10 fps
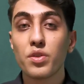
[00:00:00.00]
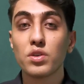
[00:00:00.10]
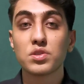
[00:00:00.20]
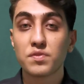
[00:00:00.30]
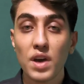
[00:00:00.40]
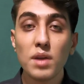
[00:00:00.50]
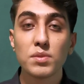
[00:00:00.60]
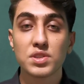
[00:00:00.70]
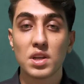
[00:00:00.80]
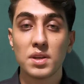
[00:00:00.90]
those
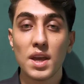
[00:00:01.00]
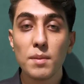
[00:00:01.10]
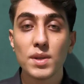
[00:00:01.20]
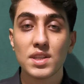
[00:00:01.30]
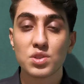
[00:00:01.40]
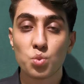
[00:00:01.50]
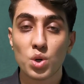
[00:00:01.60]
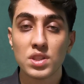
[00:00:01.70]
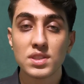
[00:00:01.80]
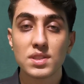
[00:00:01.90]
famous and eminent
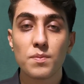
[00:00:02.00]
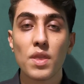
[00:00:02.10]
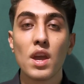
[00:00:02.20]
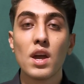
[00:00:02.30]
ones,